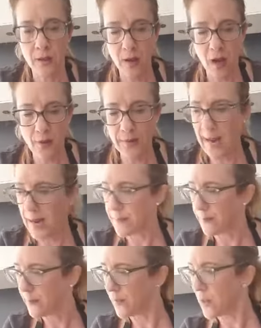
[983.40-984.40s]
Okay,
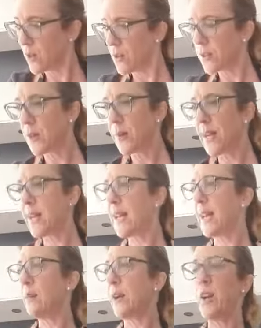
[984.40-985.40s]
so in
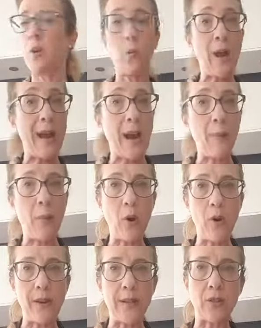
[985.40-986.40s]
here we're going to weigh our
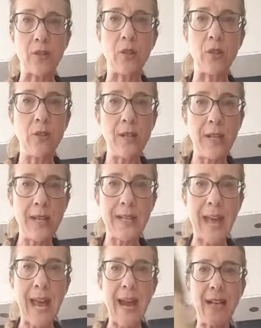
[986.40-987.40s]
porridge. So you need
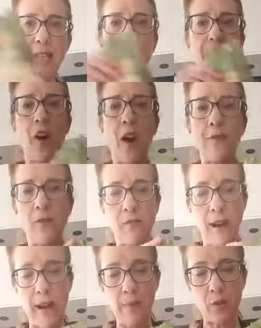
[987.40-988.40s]
85
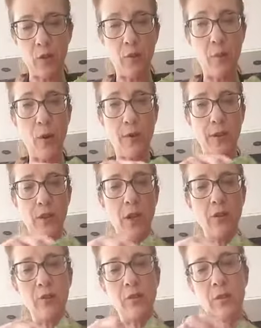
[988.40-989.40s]
grams of porridge
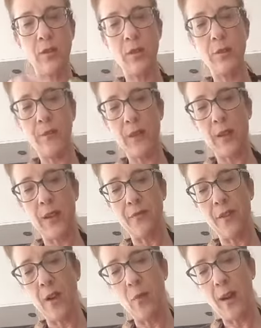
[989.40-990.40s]
oats. And
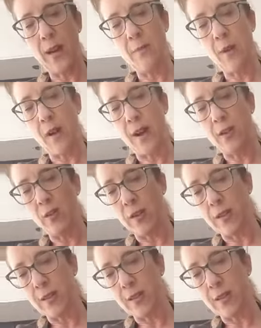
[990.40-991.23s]
if I weigh mine, you're going to